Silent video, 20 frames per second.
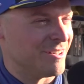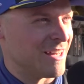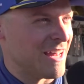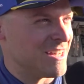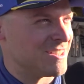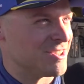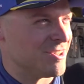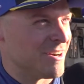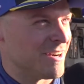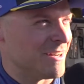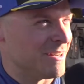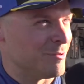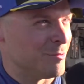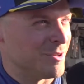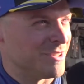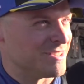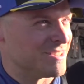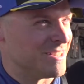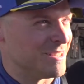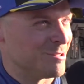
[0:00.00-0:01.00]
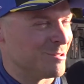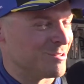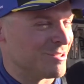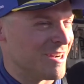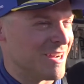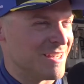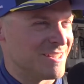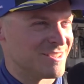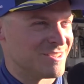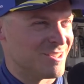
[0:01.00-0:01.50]
Last year I didn't win a single
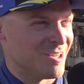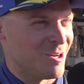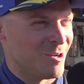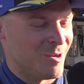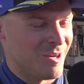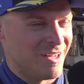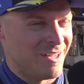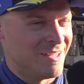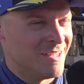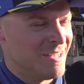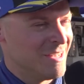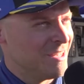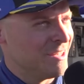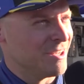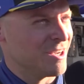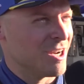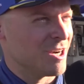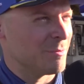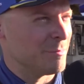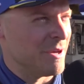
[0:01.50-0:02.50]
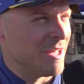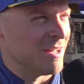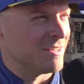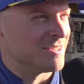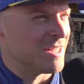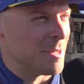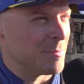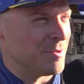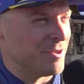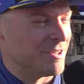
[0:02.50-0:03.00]
race, so you got to be on
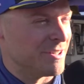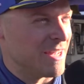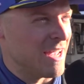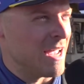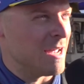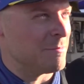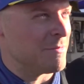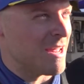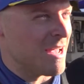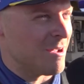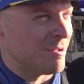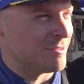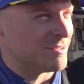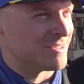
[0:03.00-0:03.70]
top of your game now.